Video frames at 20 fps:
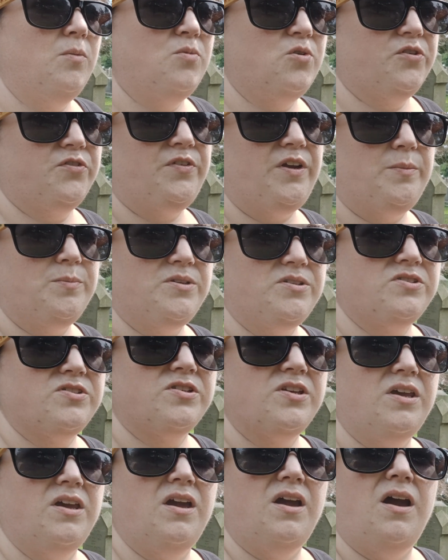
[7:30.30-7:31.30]
more famous
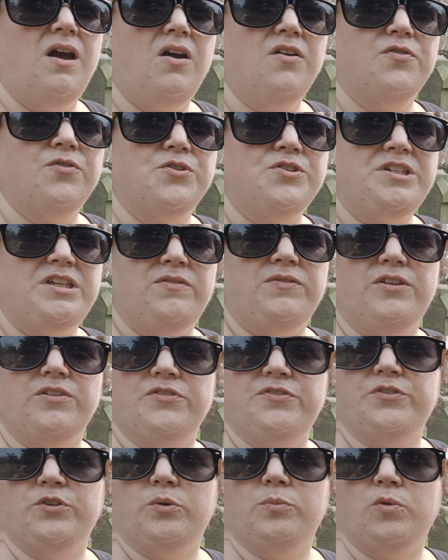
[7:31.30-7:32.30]
for TV and
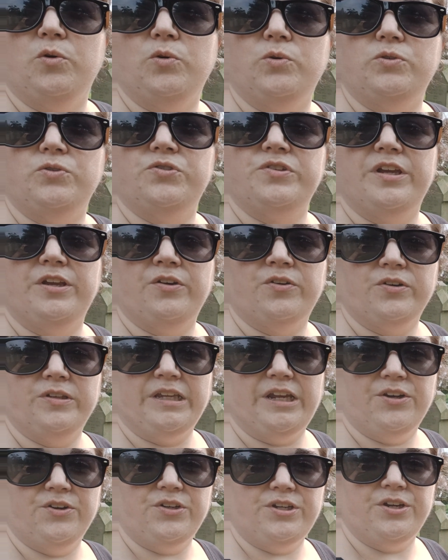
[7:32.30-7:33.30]
film roles in her
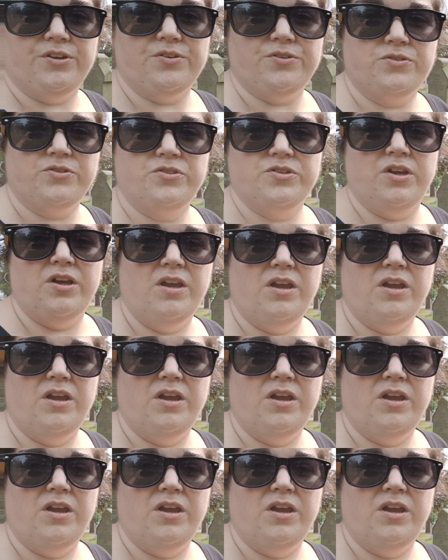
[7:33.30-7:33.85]
later years.